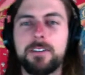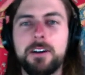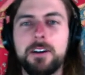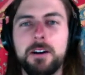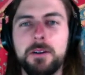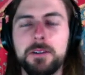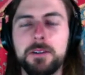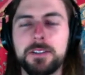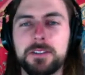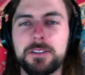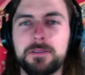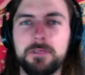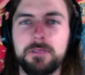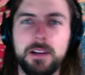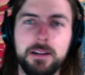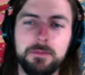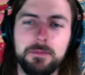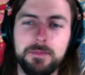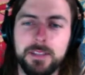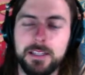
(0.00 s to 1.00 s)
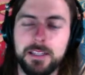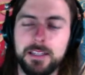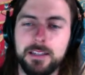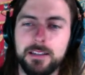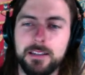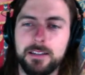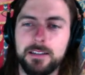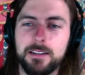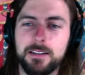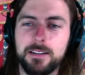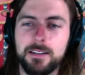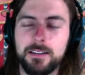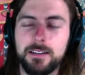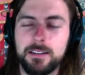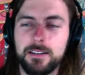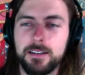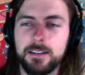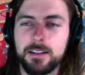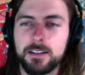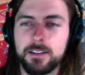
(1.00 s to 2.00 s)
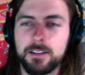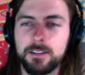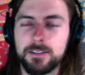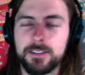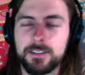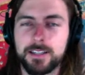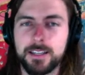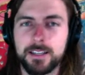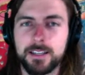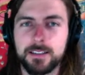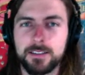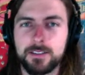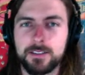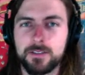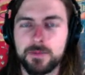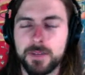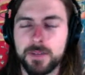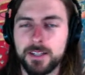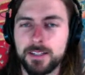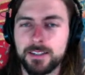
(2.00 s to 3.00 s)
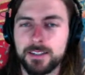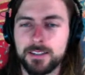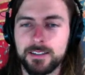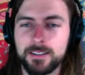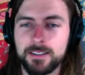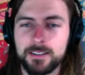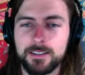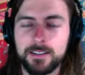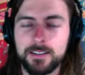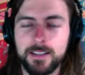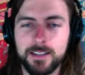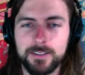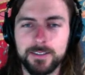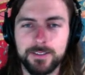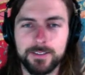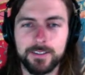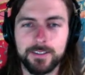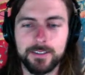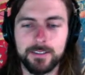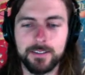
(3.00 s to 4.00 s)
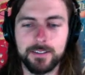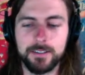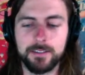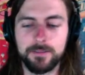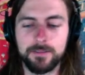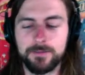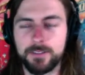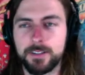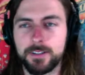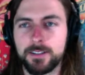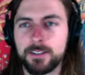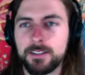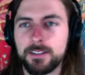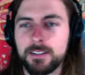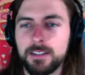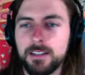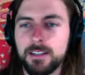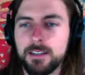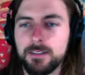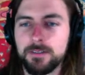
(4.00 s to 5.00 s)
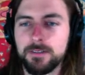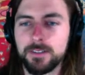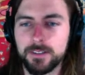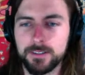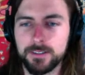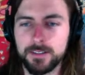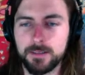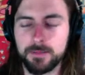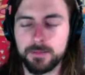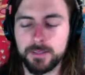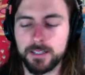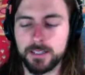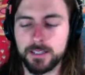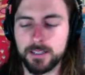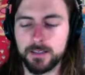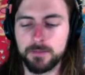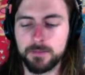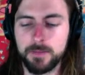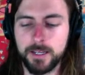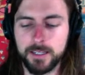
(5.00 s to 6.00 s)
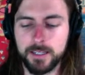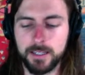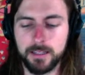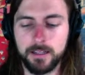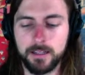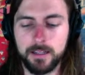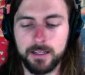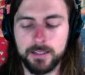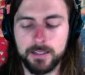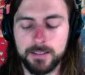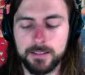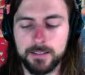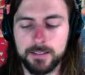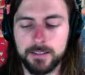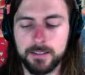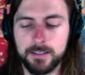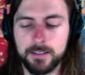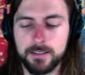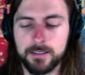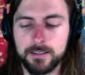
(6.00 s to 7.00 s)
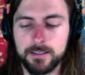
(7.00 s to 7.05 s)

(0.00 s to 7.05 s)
always grab the acoustic instrument. It's good to feel something. You might get lost in